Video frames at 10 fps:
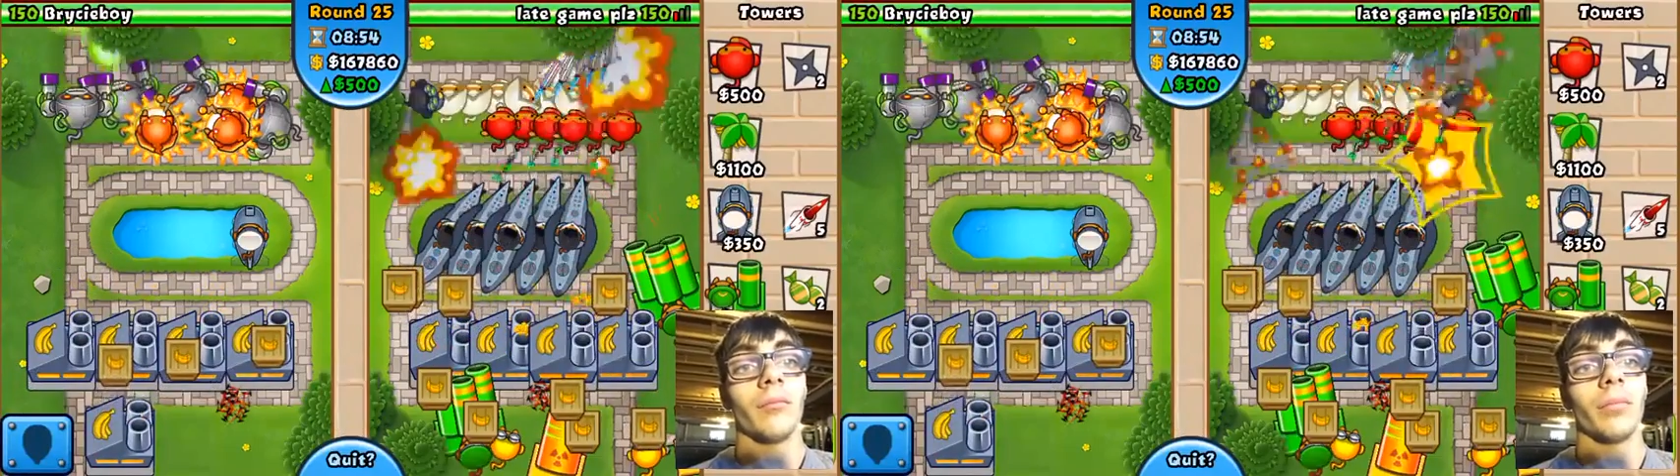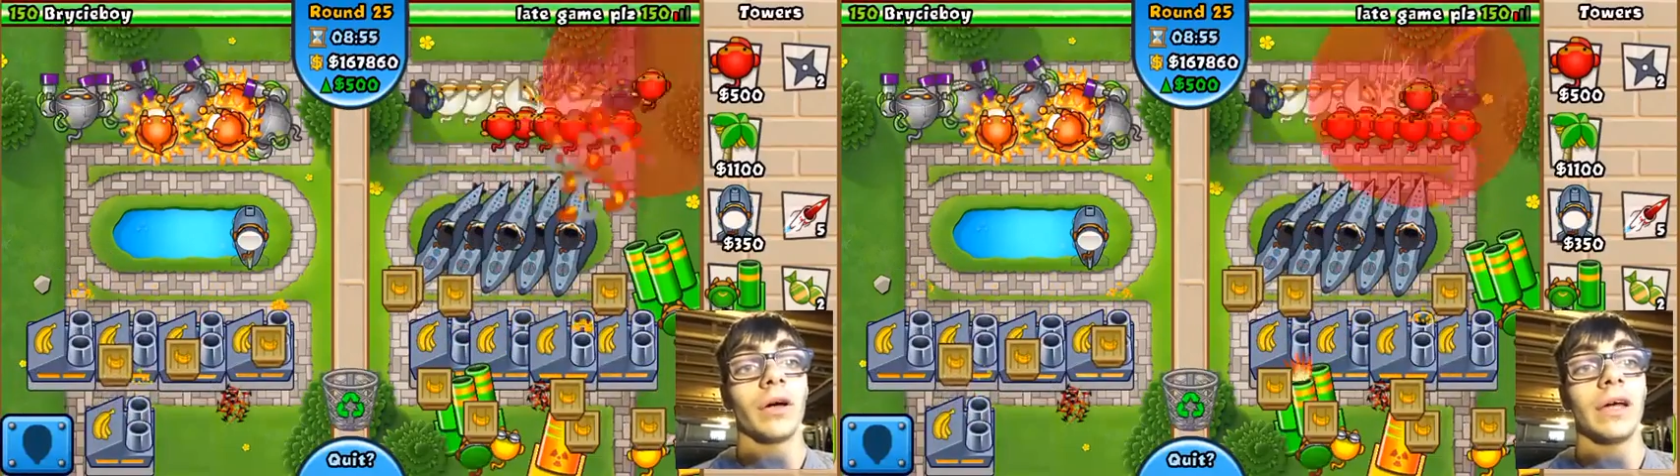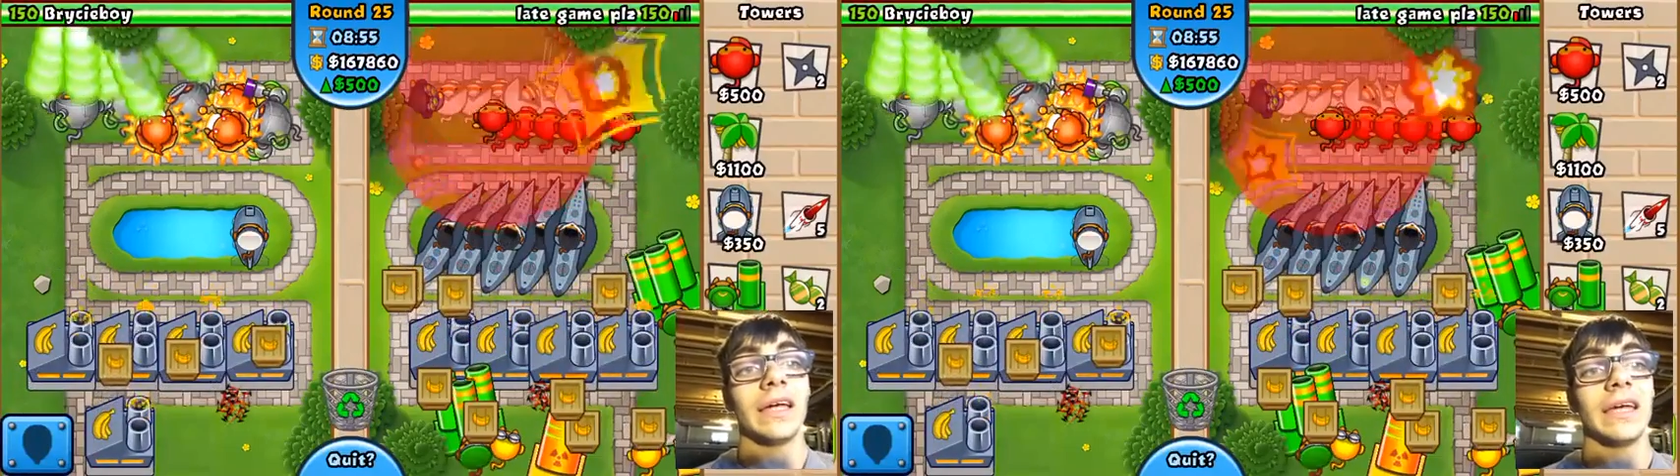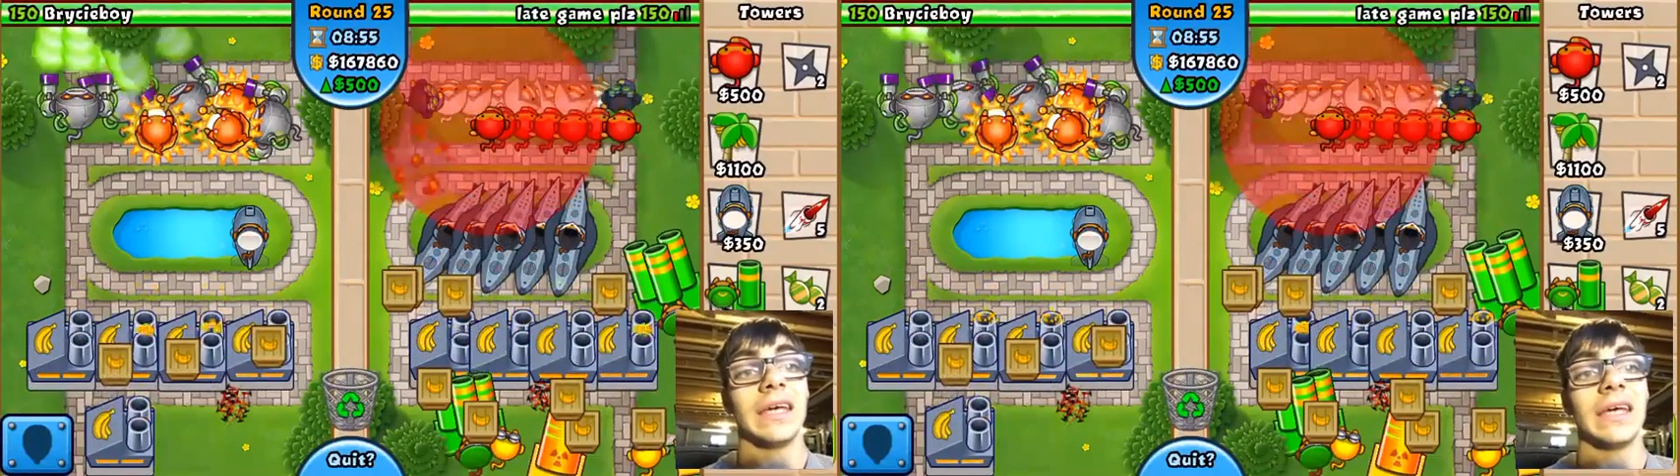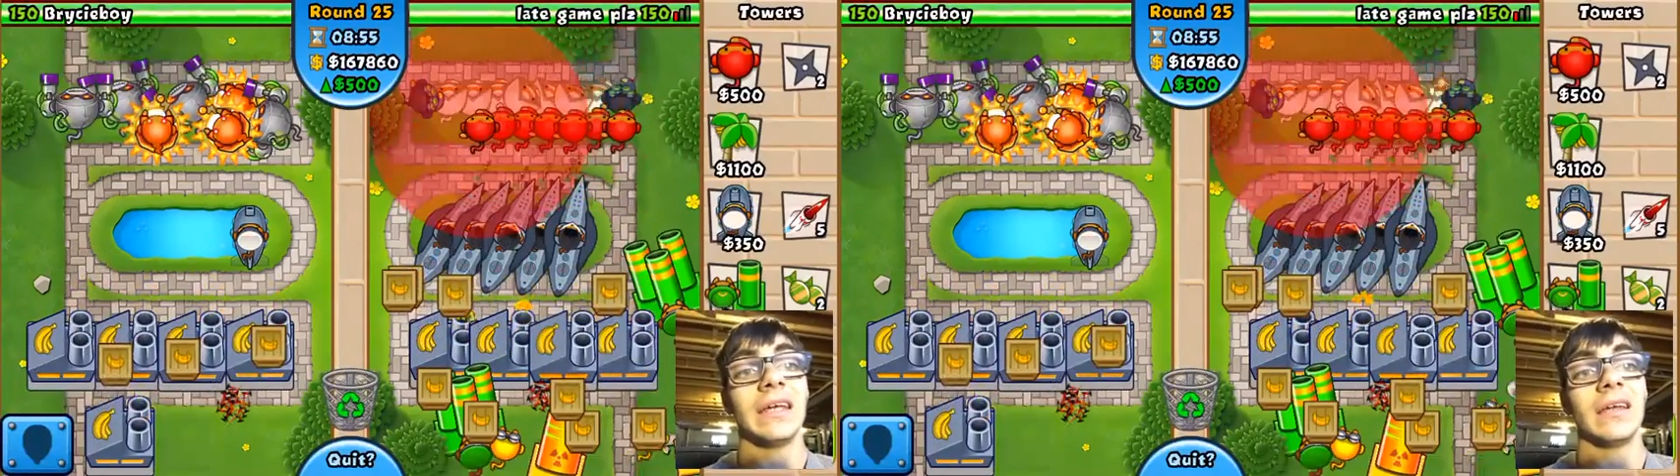But
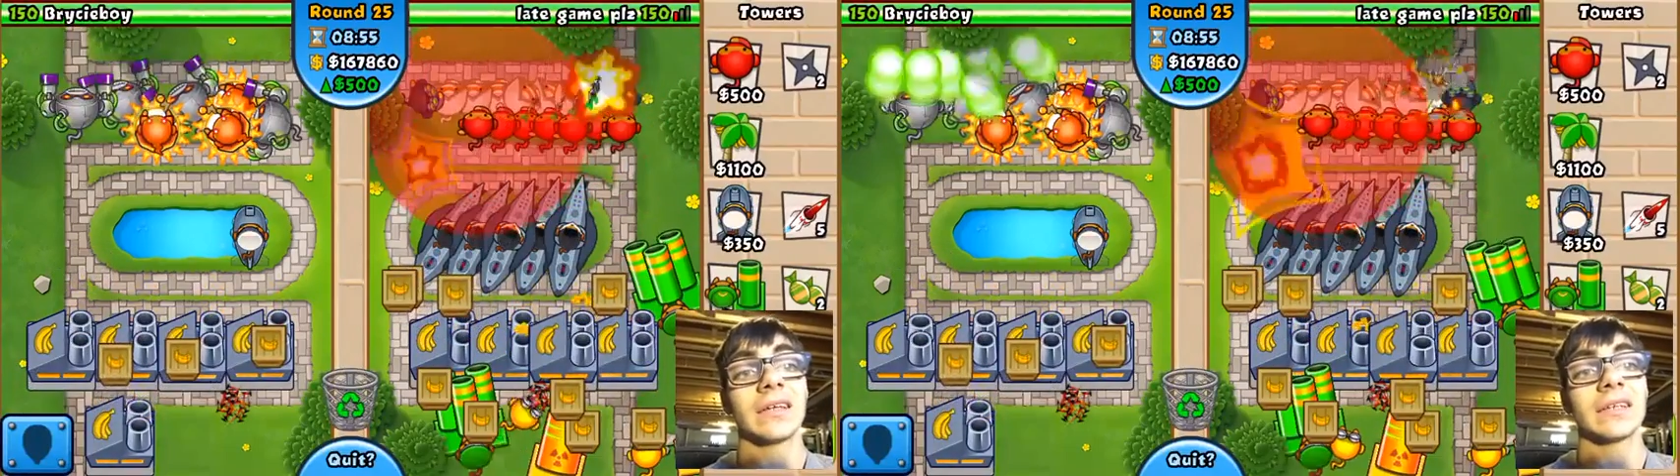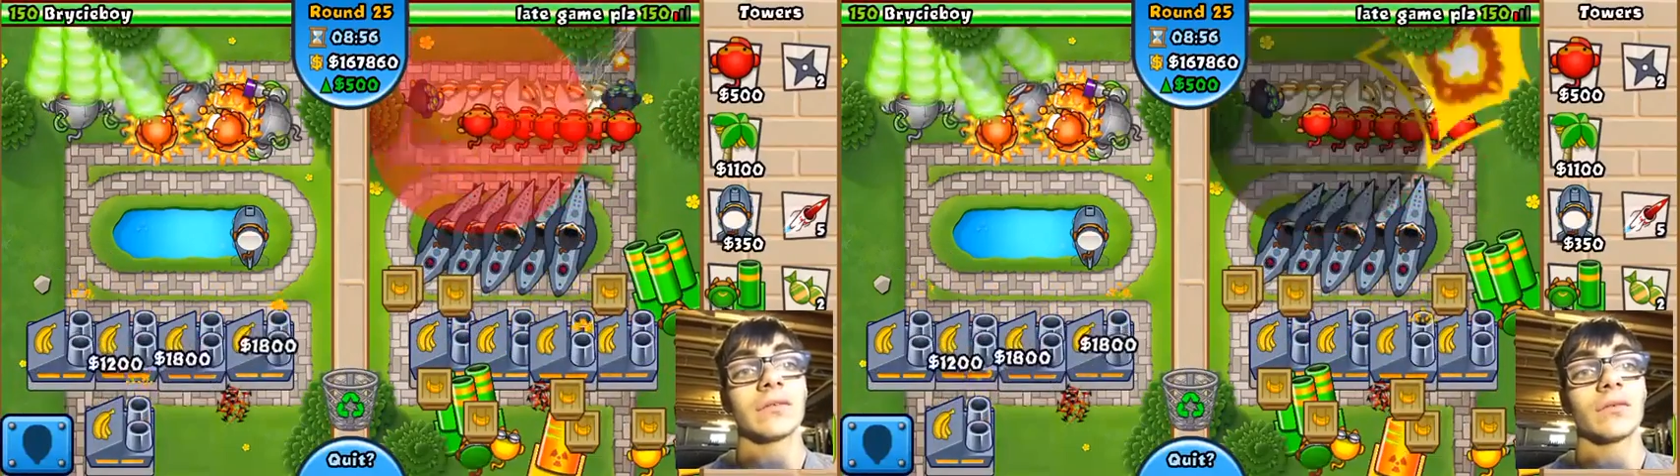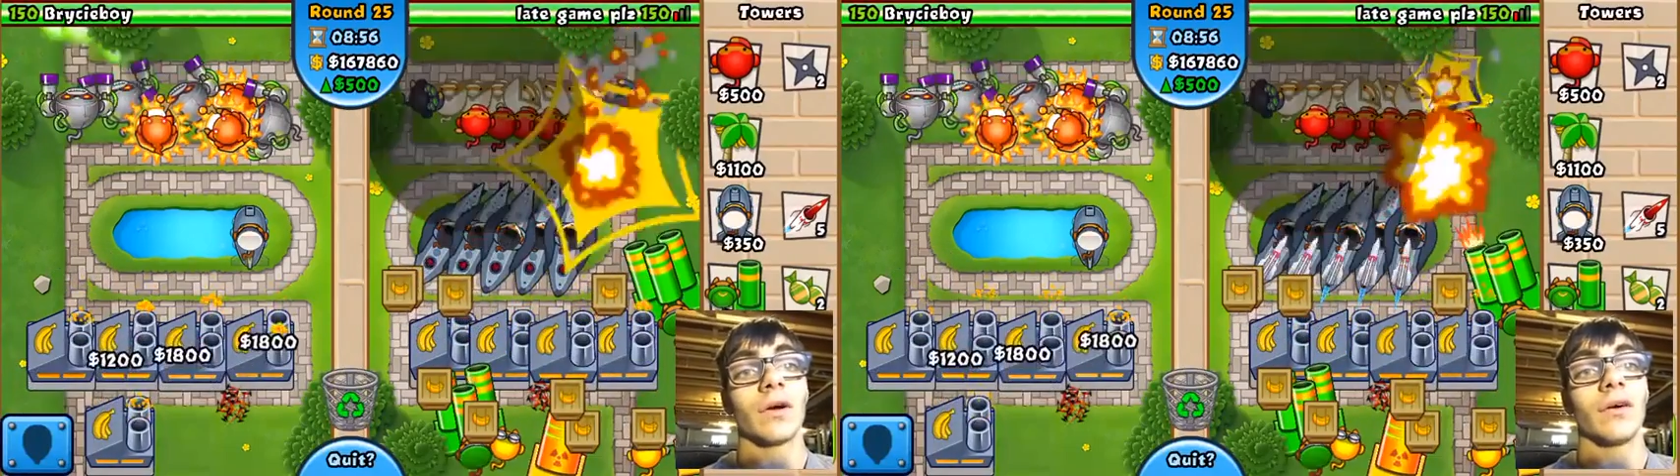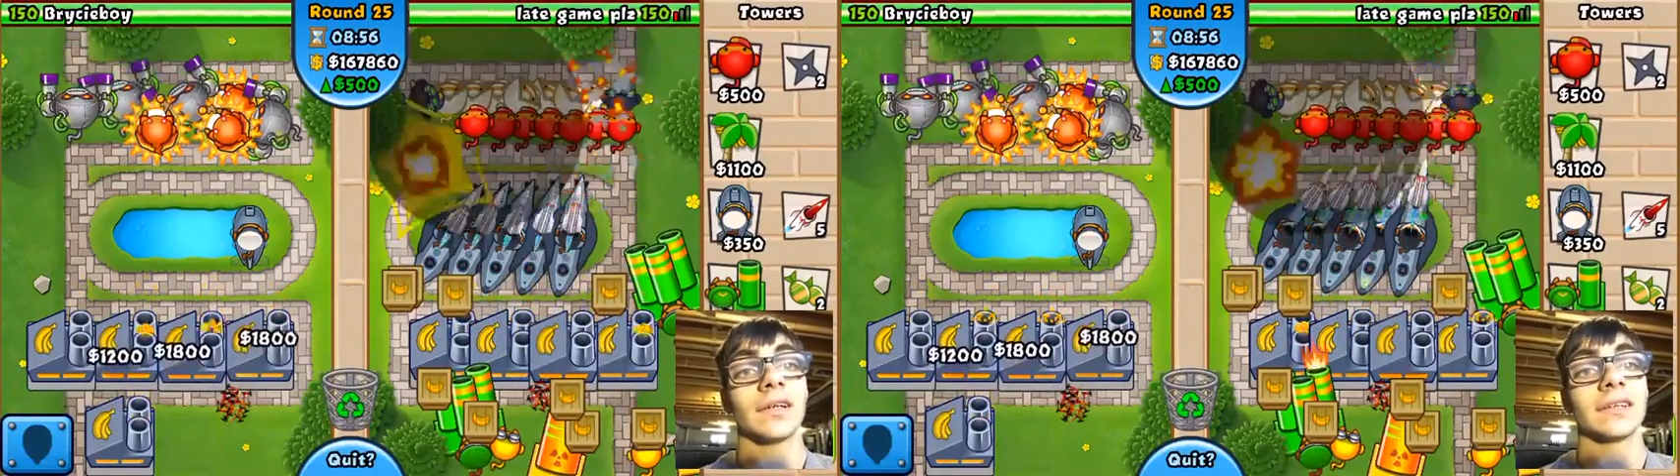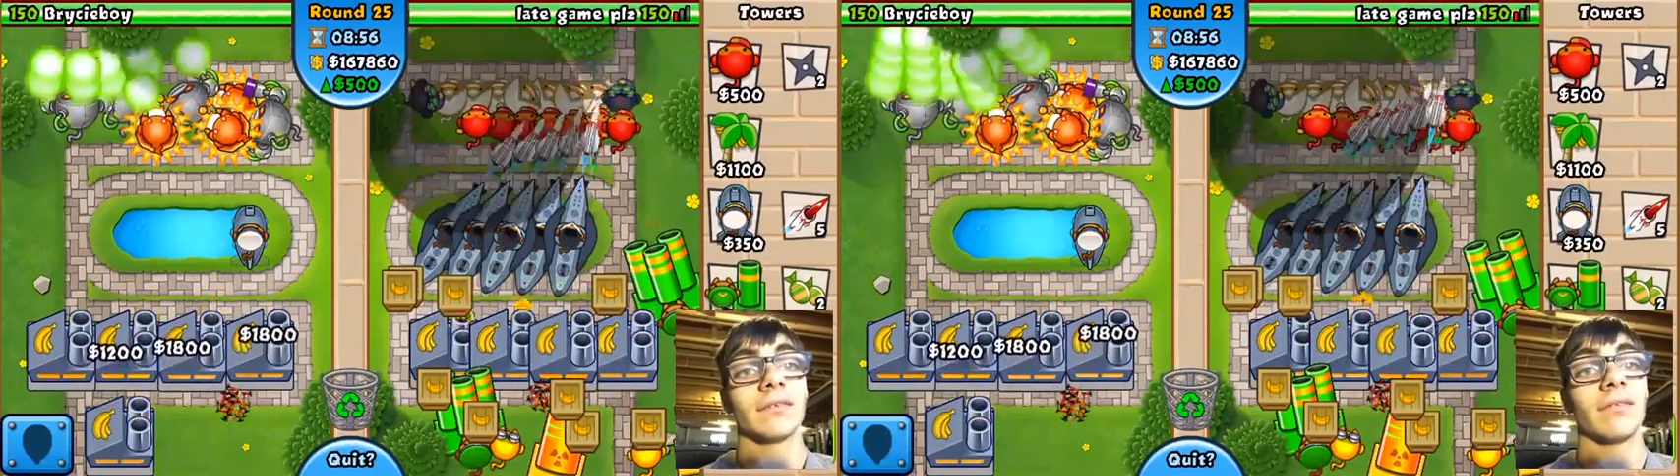he doesn't
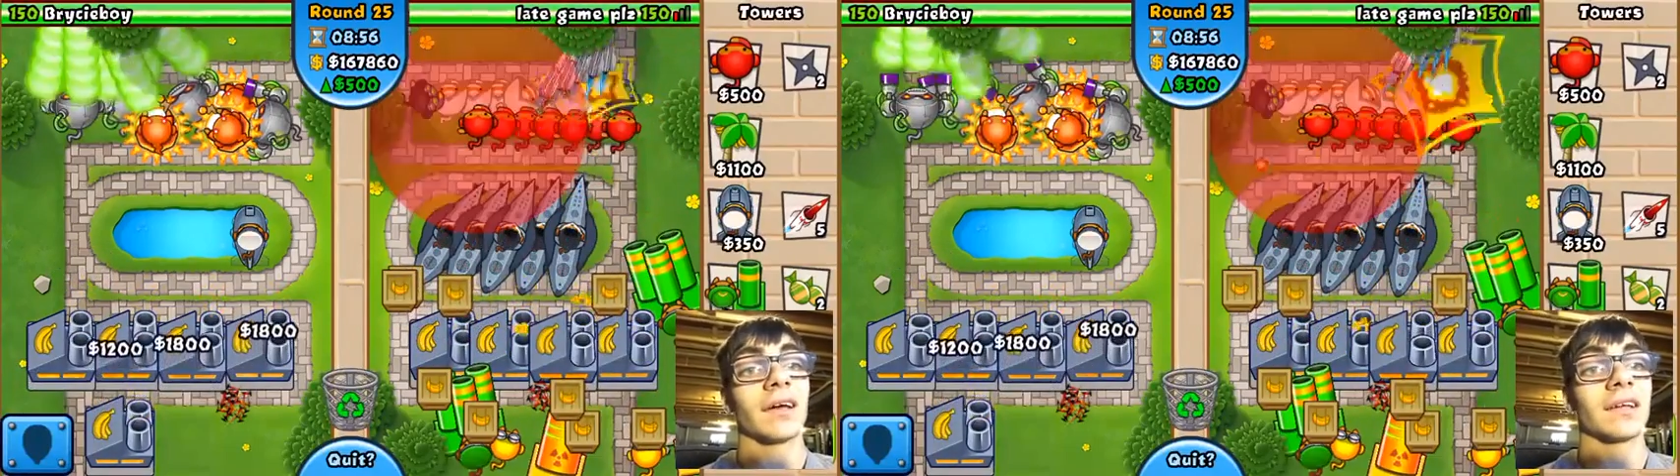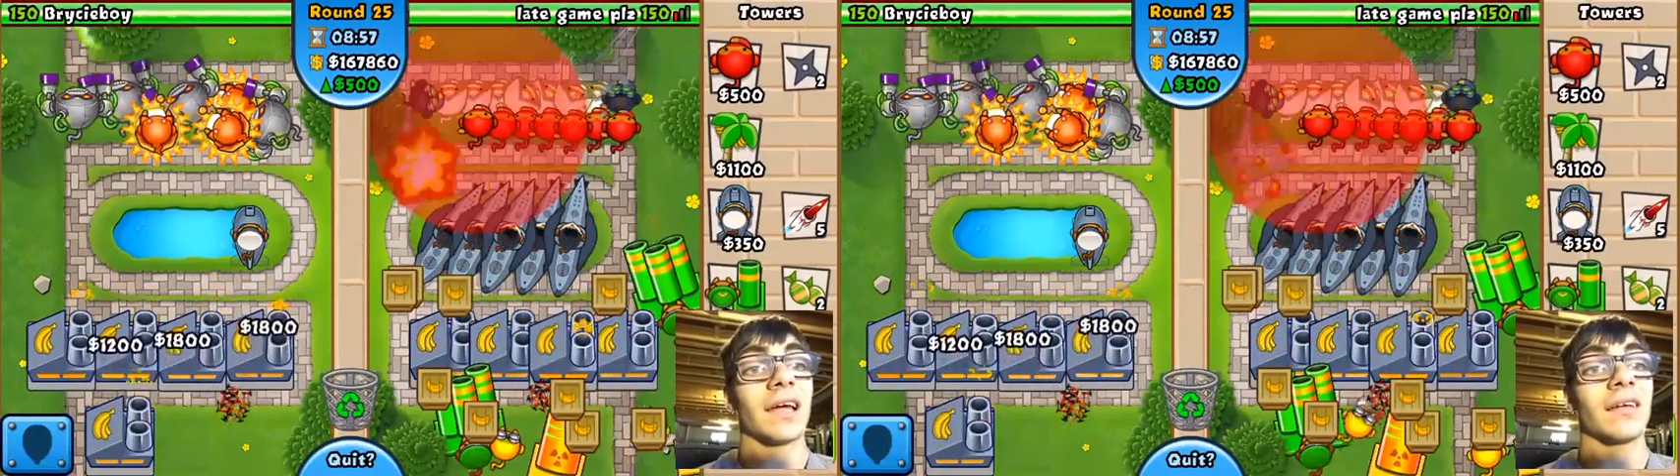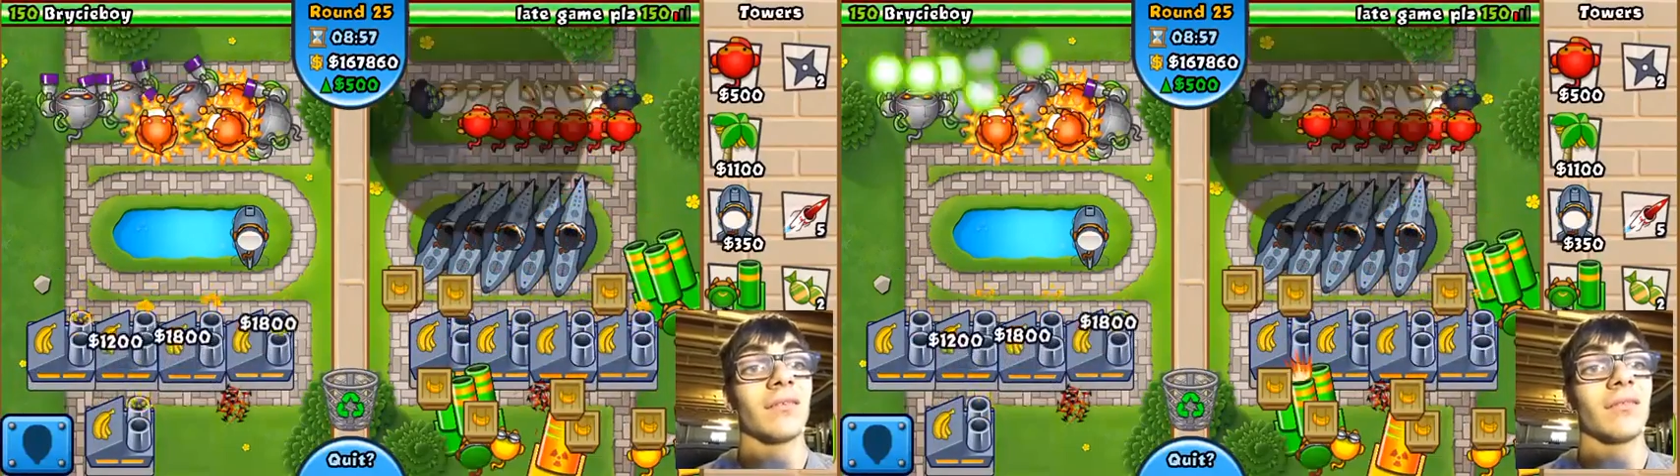realize the fact that